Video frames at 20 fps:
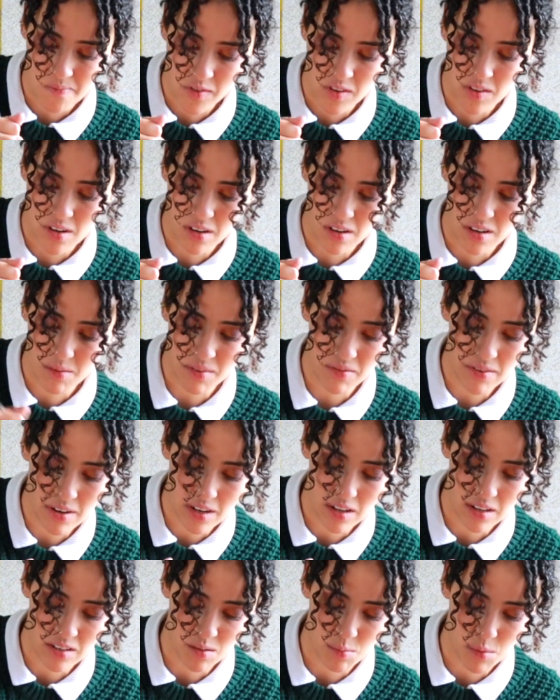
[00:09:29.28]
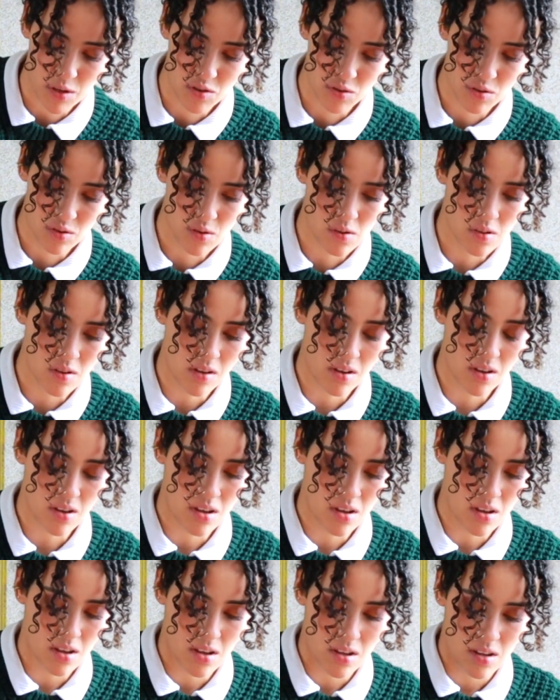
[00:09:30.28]
It's not going to be very symmetrical,
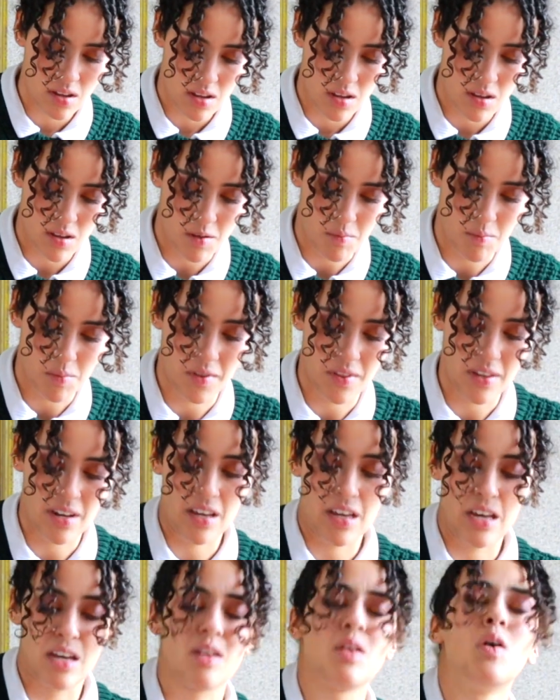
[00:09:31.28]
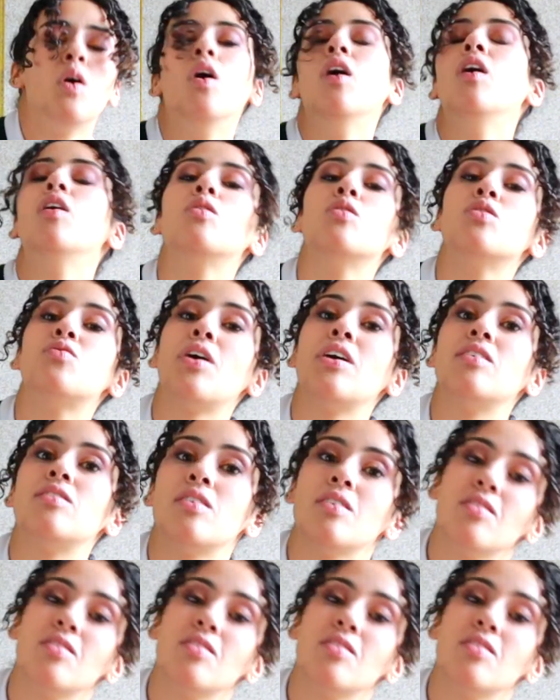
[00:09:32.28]
but then again, whose face